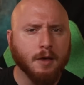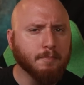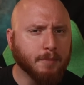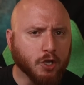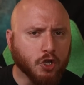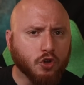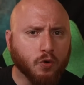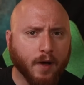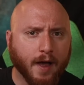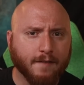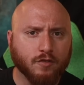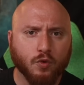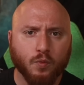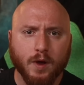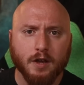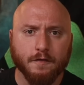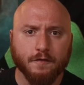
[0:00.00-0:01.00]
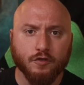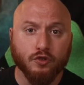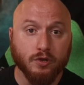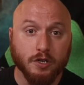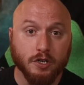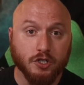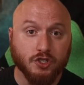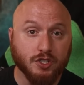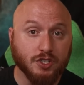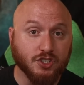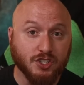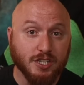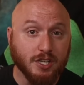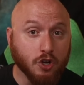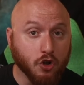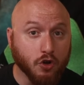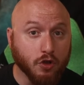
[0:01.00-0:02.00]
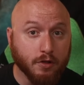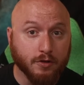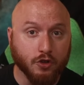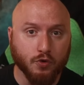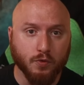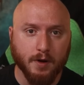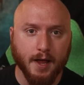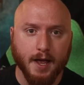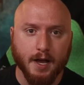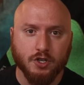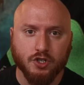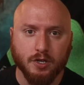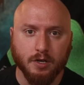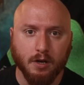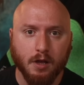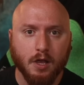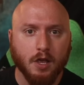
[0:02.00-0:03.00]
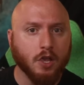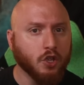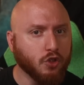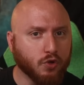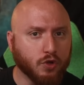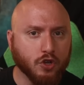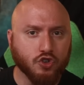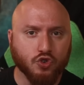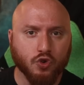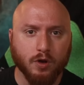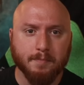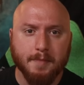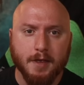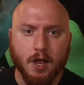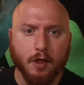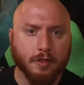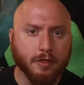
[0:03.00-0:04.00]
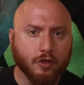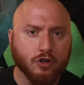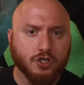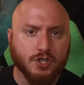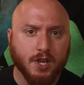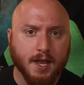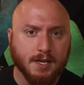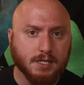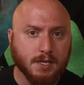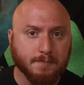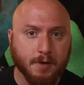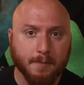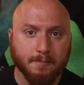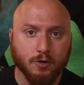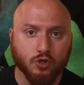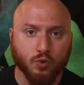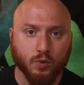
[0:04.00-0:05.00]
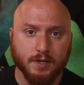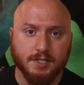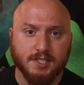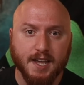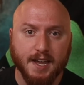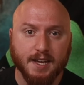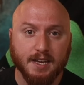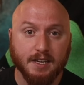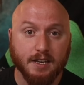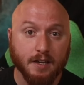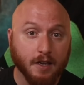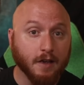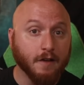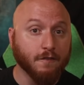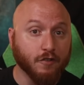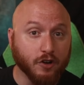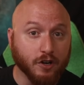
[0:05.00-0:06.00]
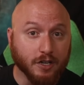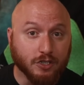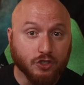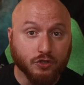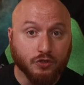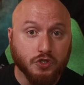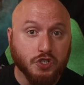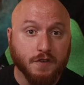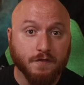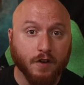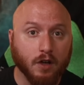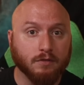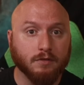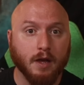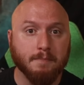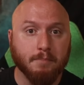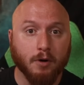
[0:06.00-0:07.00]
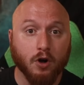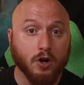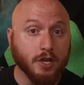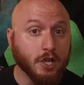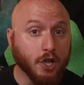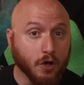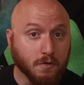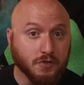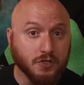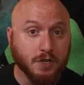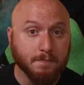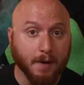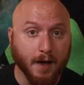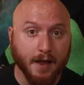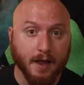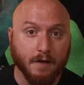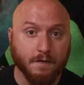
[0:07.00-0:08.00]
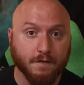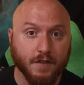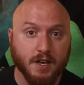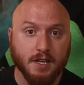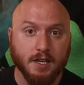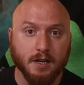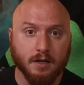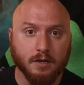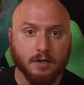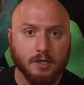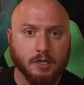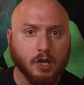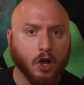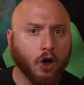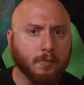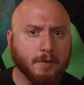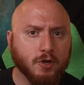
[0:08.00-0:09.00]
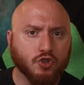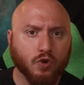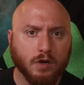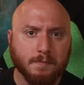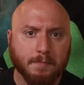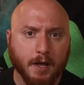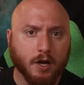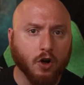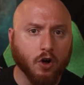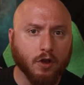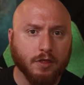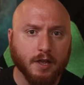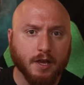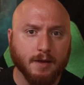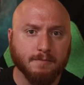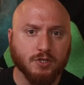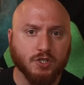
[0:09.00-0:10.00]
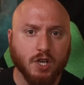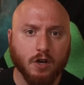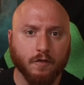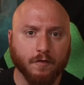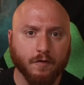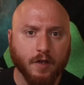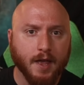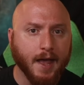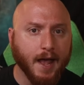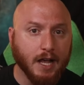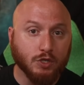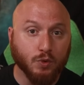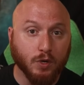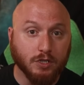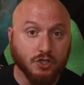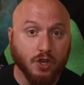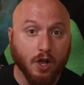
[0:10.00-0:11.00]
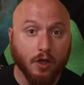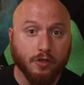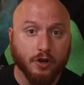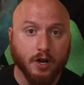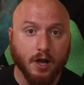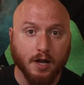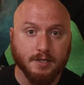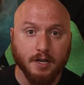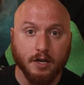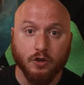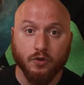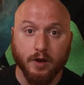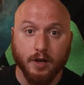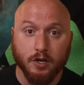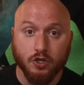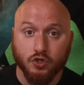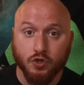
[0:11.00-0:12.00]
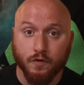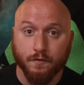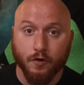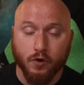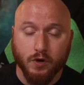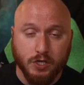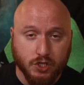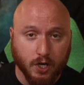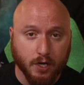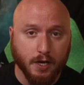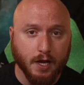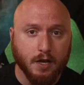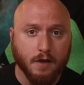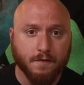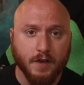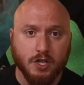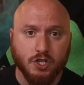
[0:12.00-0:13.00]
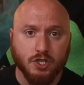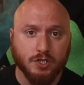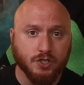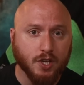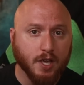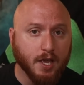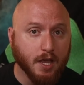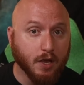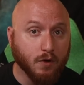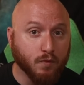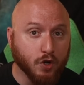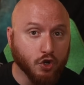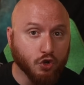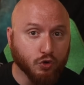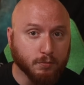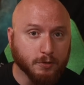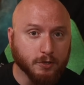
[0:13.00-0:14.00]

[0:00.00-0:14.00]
But you don't have to wait a few years to see Earth 2 in action. You can join me on Thursday, September 22nd for an exclusive online party hosted by NVIDIA. I'll be joined by Karthik himself, as well as other content creators who focus on innovations in renewable